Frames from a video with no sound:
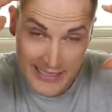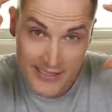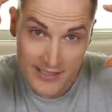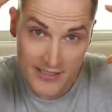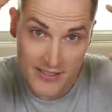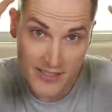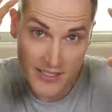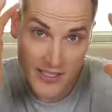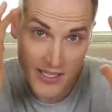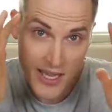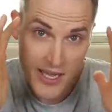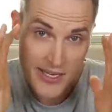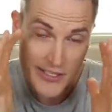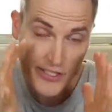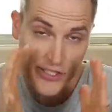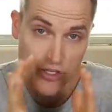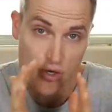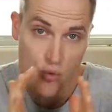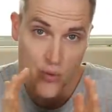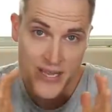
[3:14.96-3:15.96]
because it's gonna kind of
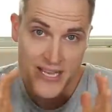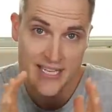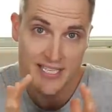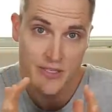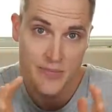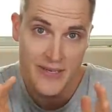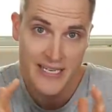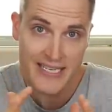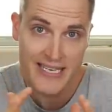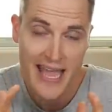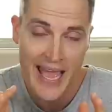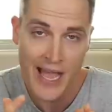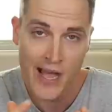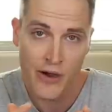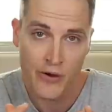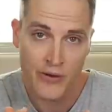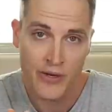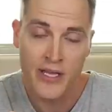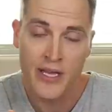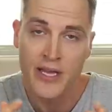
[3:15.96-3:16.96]
squeeze me
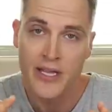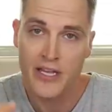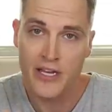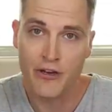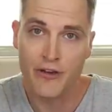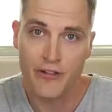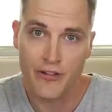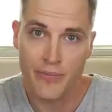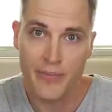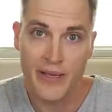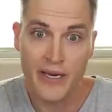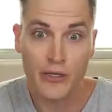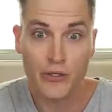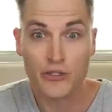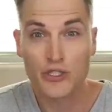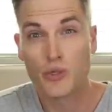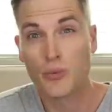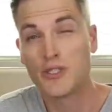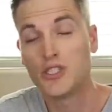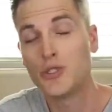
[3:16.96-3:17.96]
down here in the
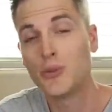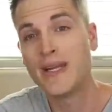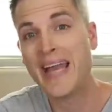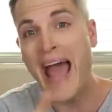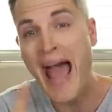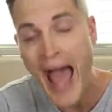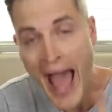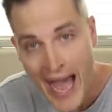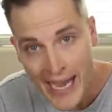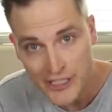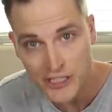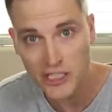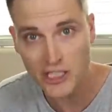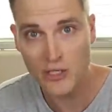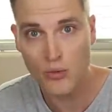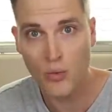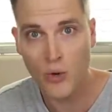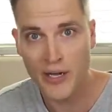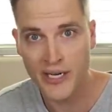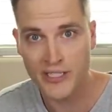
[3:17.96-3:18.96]
middle. So what you would
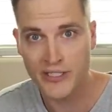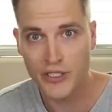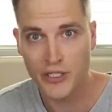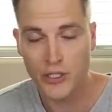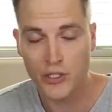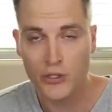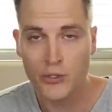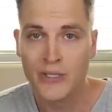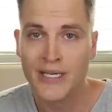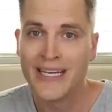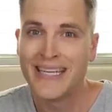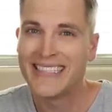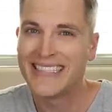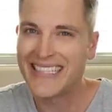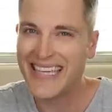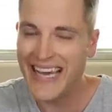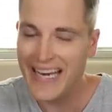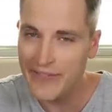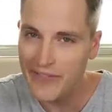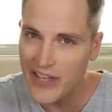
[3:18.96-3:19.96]
actually wanna do
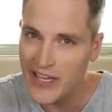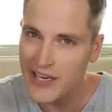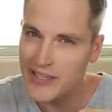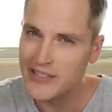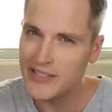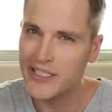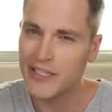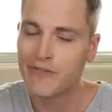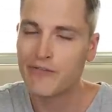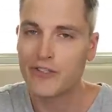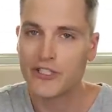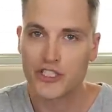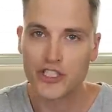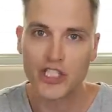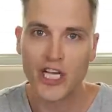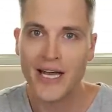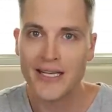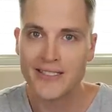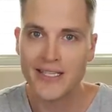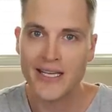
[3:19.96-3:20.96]
to kind of get a different
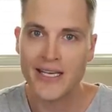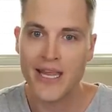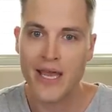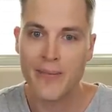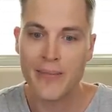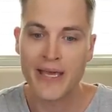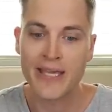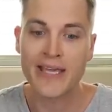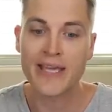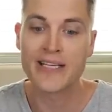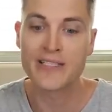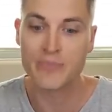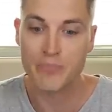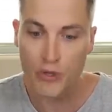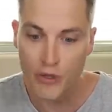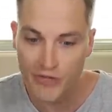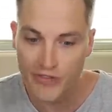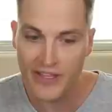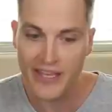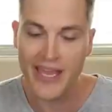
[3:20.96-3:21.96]
shot dynamic is
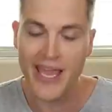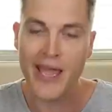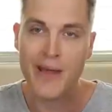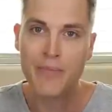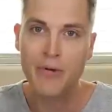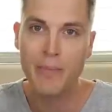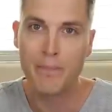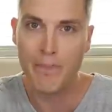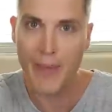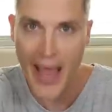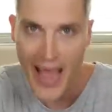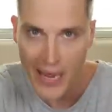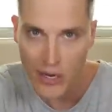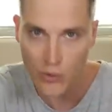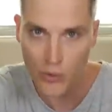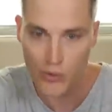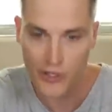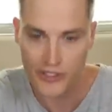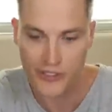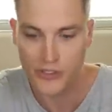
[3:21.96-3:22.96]
move the camera
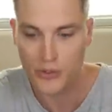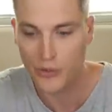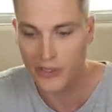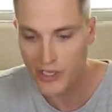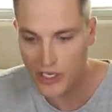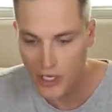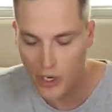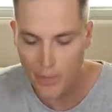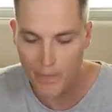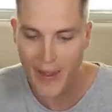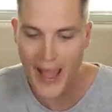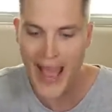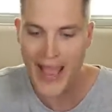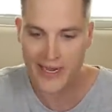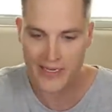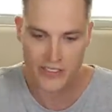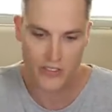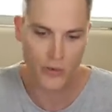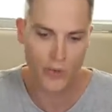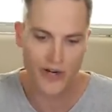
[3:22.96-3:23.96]
backwards. So we're gonna go
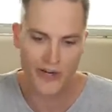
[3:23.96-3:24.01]
back to